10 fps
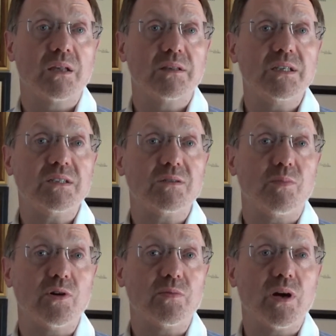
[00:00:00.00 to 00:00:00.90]
This is the
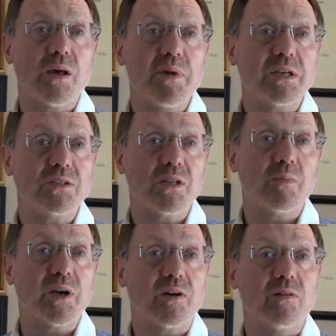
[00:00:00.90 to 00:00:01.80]
point where I mentioned that
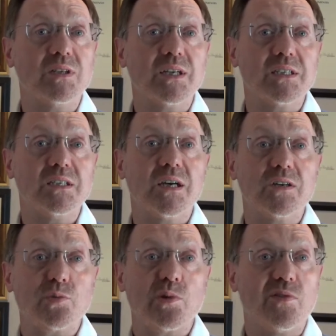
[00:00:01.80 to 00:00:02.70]
my contact
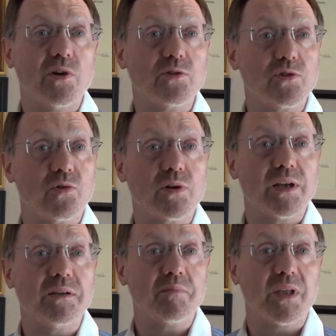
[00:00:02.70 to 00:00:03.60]
details will follow
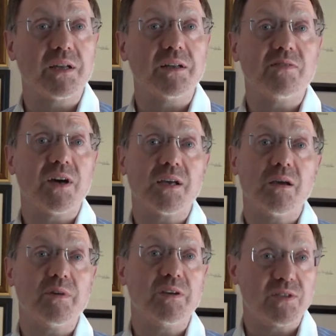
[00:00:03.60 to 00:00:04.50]
shortly, and if I can
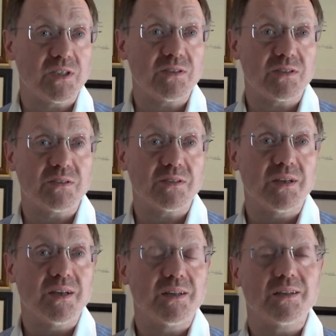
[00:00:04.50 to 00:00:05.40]
be of assistance,
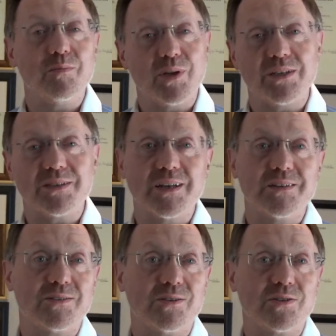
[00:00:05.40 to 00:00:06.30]
then please get
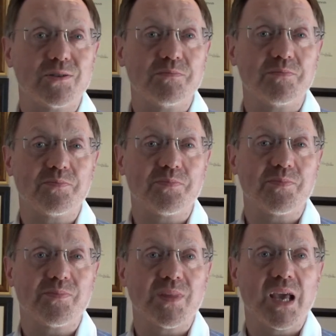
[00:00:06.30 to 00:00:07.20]
in touch.
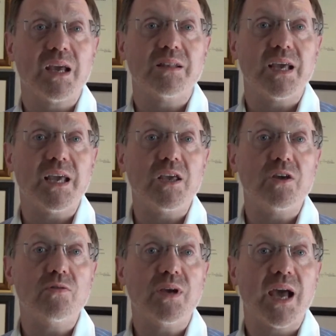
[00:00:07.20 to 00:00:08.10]
The E
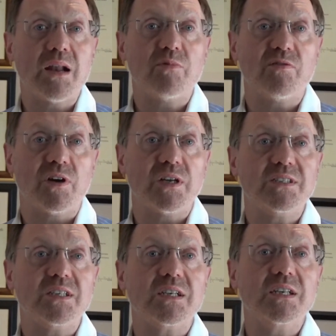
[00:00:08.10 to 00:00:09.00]
U can provide
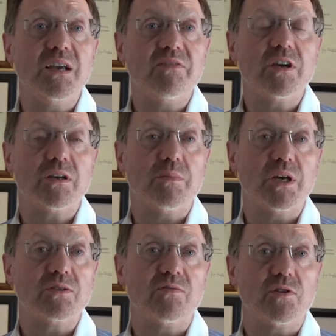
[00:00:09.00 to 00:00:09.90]
significant
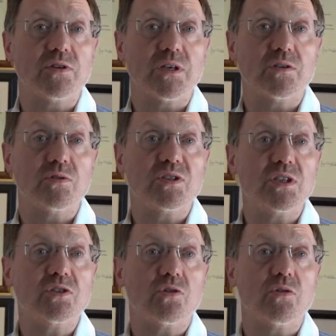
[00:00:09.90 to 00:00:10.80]
amounts of funding to
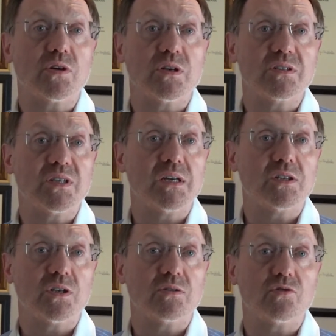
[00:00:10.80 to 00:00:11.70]
assist your
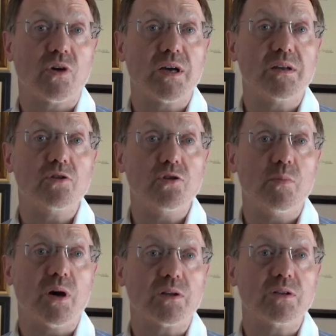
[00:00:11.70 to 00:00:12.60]
organisation try new
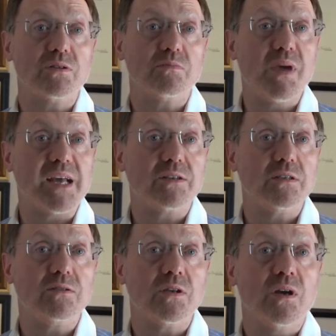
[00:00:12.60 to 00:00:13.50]
models,
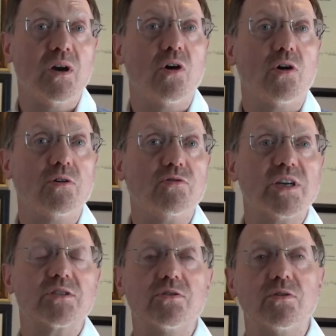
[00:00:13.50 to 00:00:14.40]
methods, or
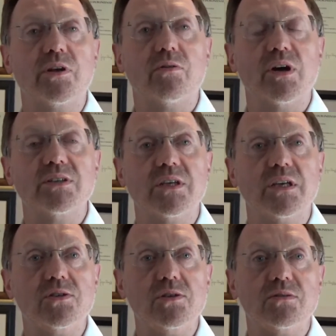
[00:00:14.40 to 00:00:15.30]
address newly arising
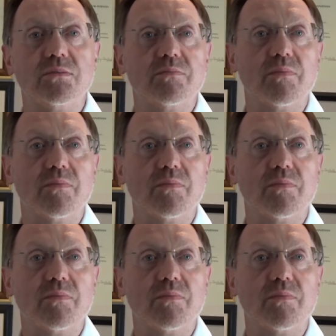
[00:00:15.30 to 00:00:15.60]
issues.